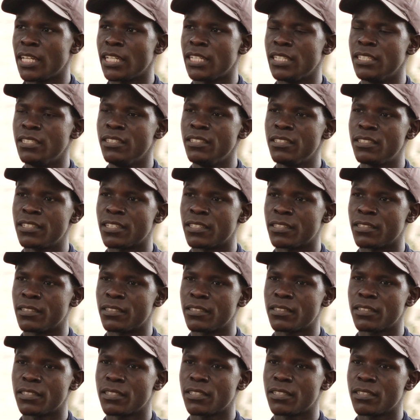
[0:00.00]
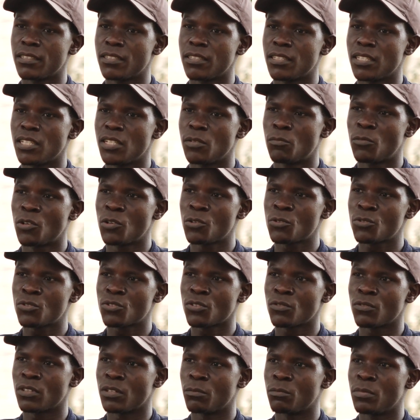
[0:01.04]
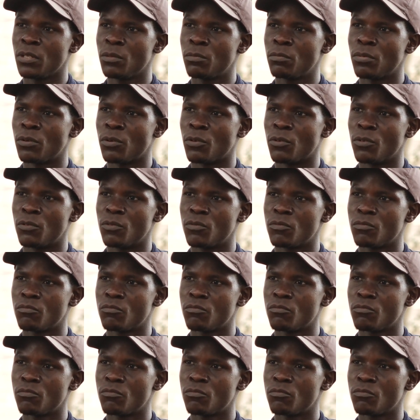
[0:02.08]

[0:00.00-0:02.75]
Initially, most of the people,